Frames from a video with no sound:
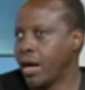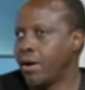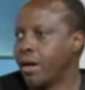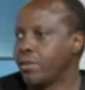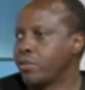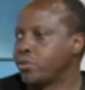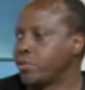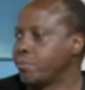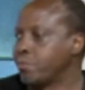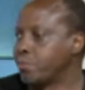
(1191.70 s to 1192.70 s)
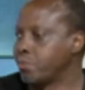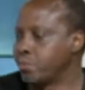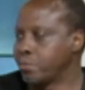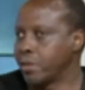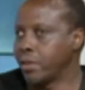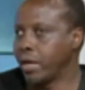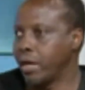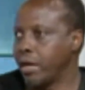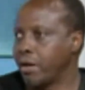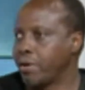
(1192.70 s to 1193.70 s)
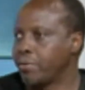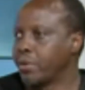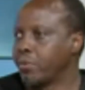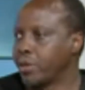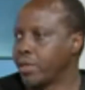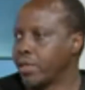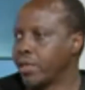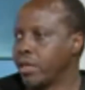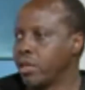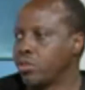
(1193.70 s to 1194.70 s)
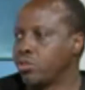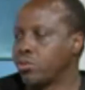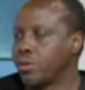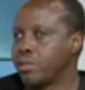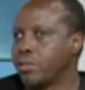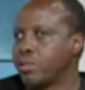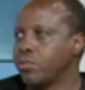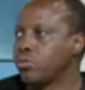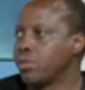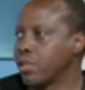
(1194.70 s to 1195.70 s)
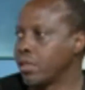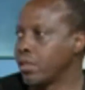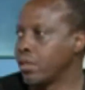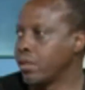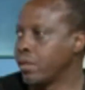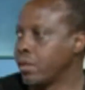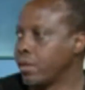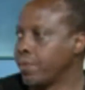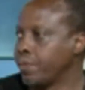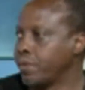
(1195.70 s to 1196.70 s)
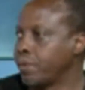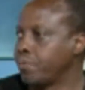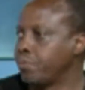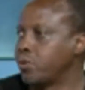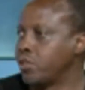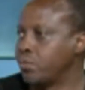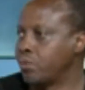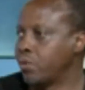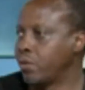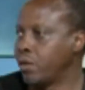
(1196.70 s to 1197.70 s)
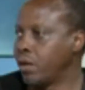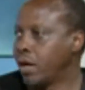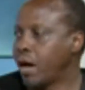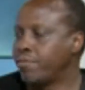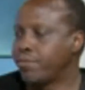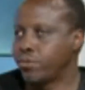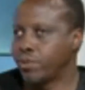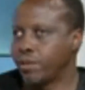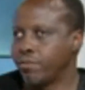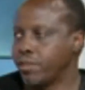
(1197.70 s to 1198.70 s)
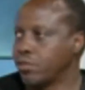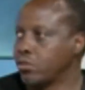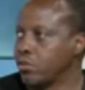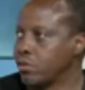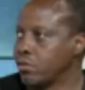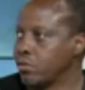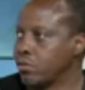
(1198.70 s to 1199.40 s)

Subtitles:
How are we doing? How are we working toward reducing possible harmful effect to